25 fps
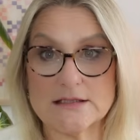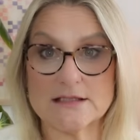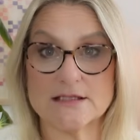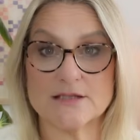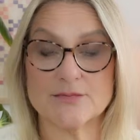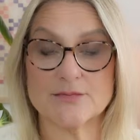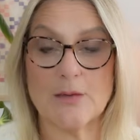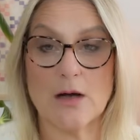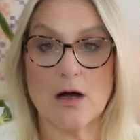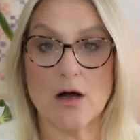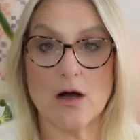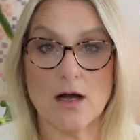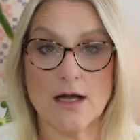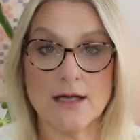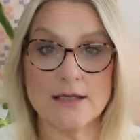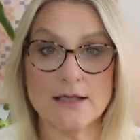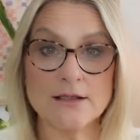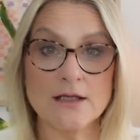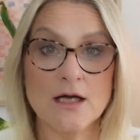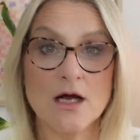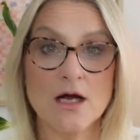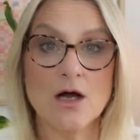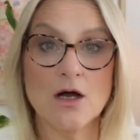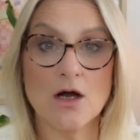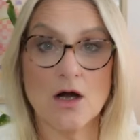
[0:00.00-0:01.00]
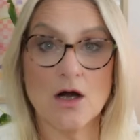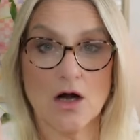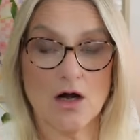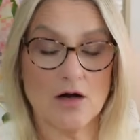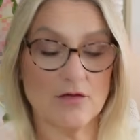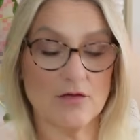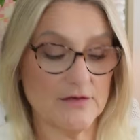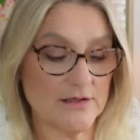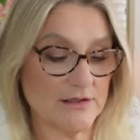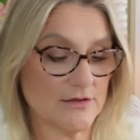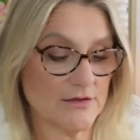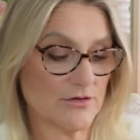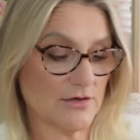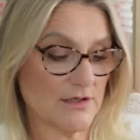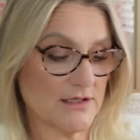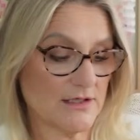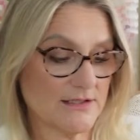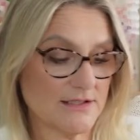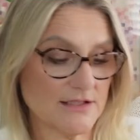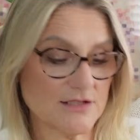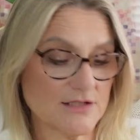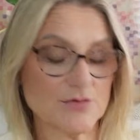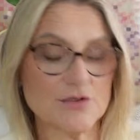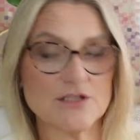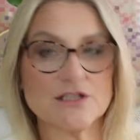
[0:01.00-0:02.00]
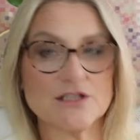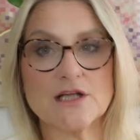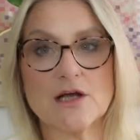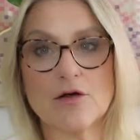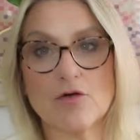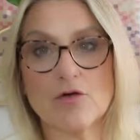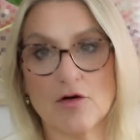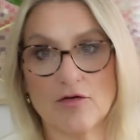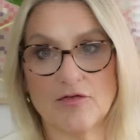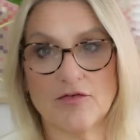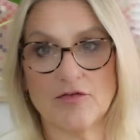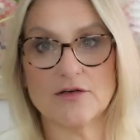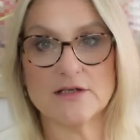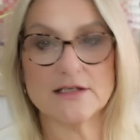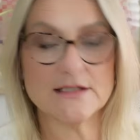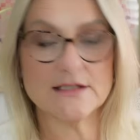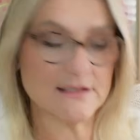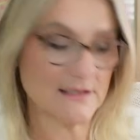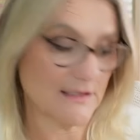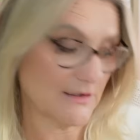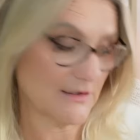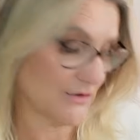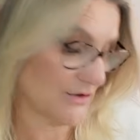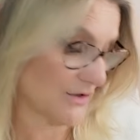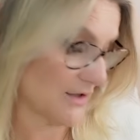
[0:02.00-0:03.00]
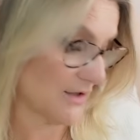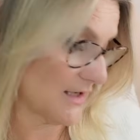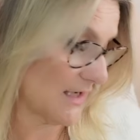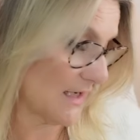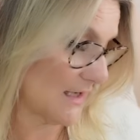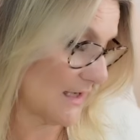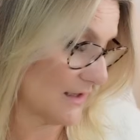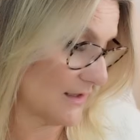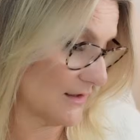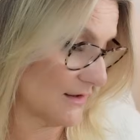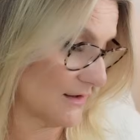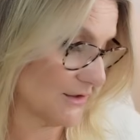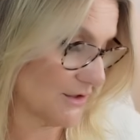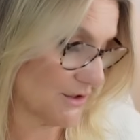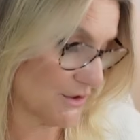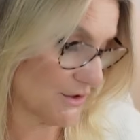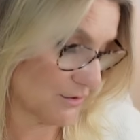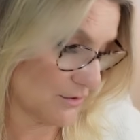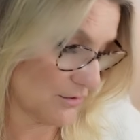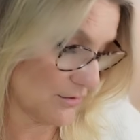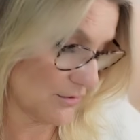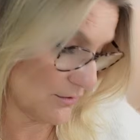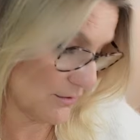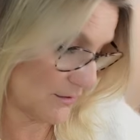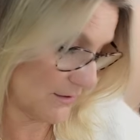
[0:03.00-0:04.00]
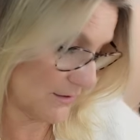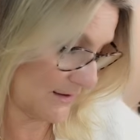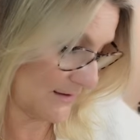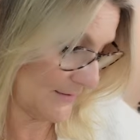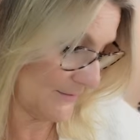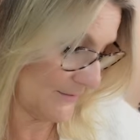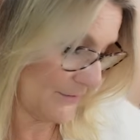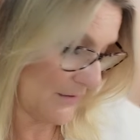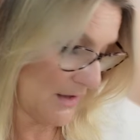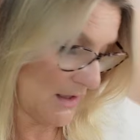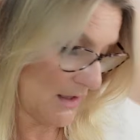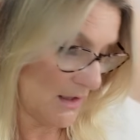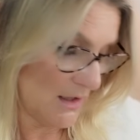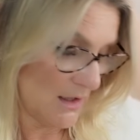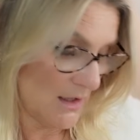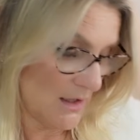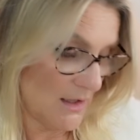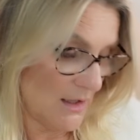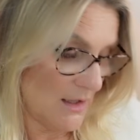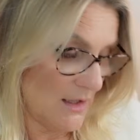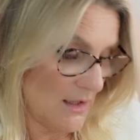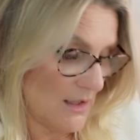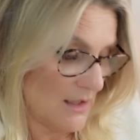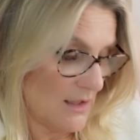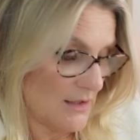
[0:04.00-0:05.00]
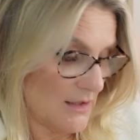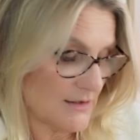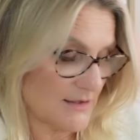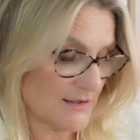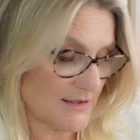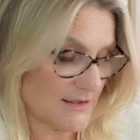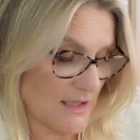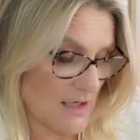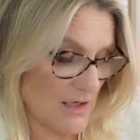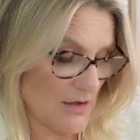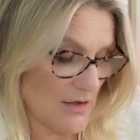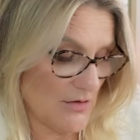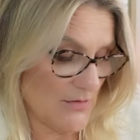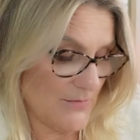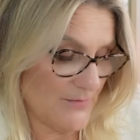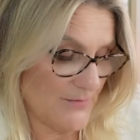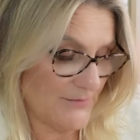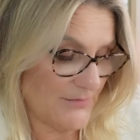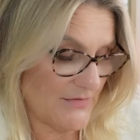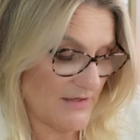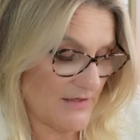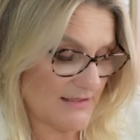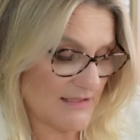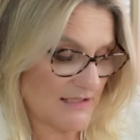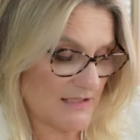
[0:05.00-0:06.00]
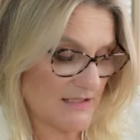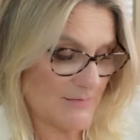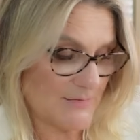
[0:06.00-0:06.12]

spine of increases, which there often is in triangular shawls. So this has